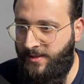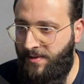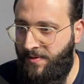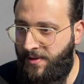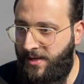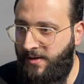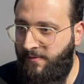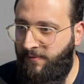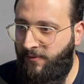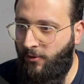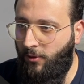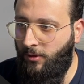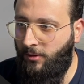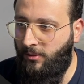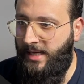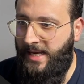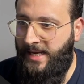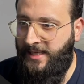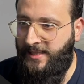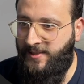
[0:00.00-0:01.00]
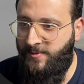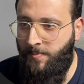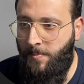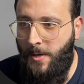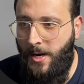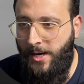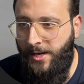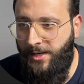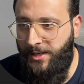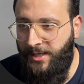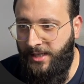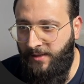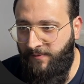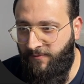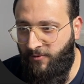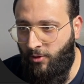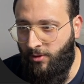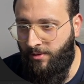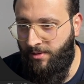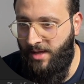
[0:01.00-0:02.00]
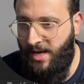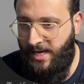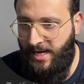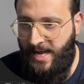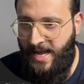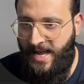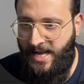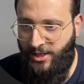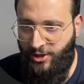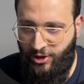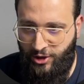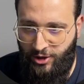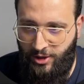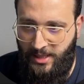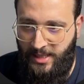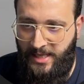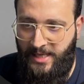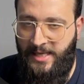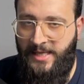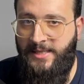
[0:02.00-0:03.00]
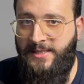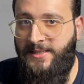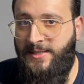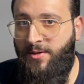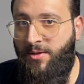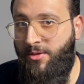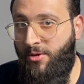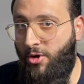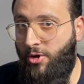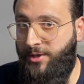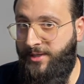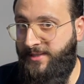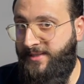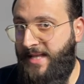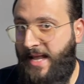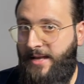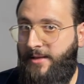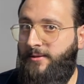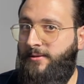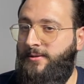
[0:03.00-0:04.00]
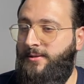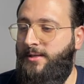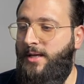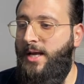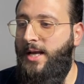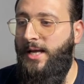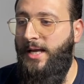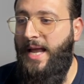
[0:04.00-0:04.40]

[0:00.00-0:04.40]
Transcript: the default expiry for the cache, it's 30 seconds.